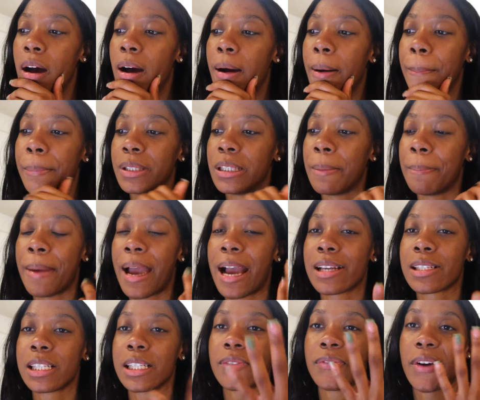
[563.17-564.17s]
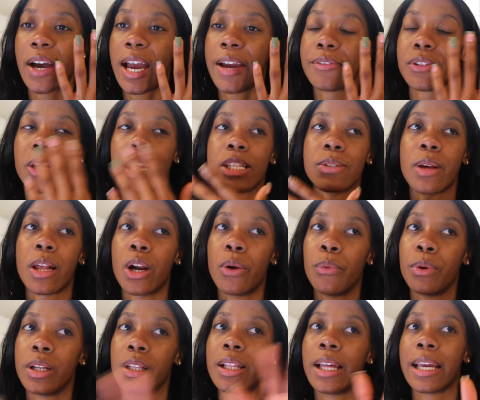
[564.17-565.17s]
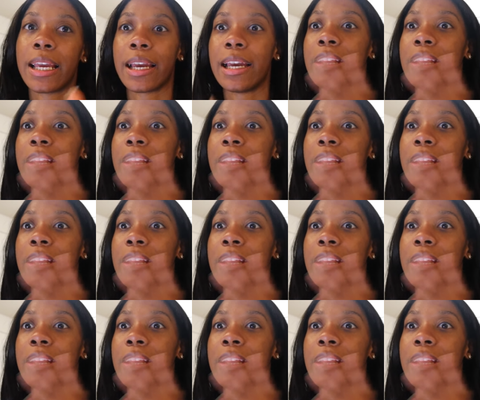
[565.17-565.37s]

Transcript: Um, but the max is five, so that's why I don't wanna like